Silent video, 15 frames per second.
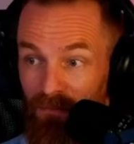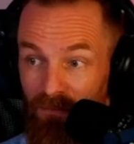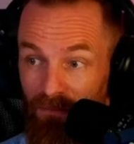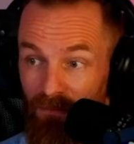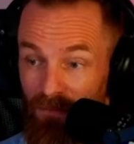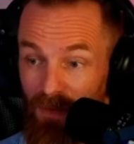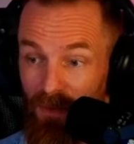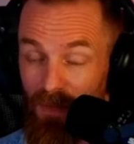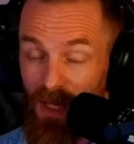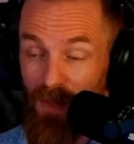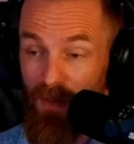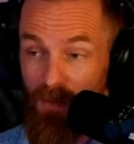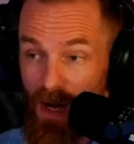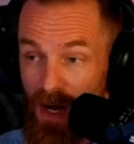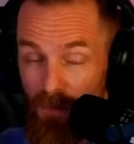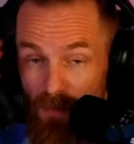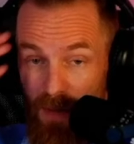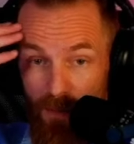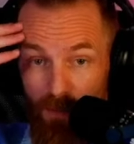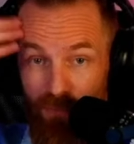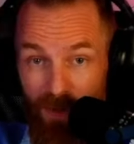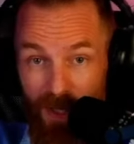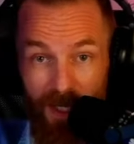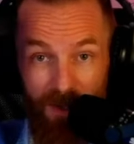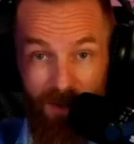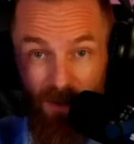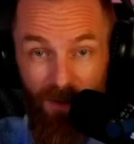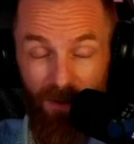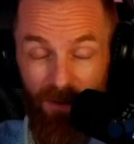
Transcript: Maybe my brain is just